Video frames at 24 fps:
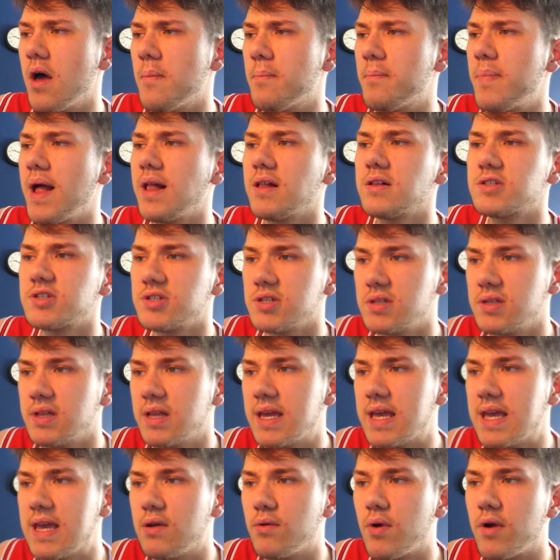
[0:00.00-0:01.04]
Belgian
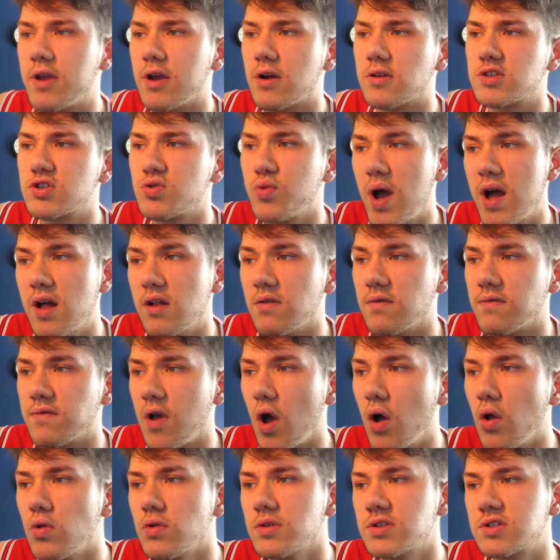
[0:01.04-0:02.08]
league where he got 12
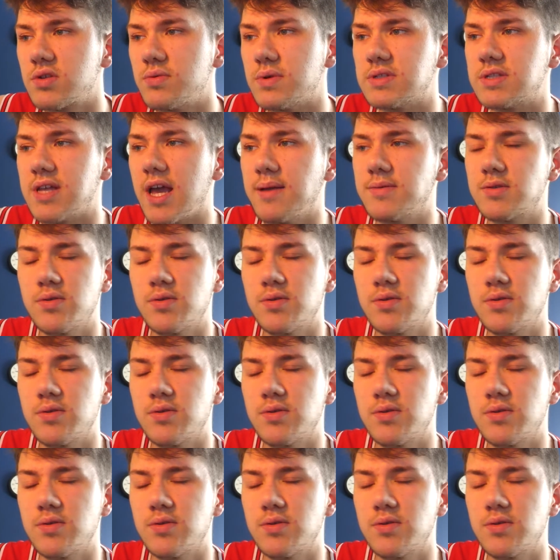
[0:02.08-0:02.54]
goals to his name,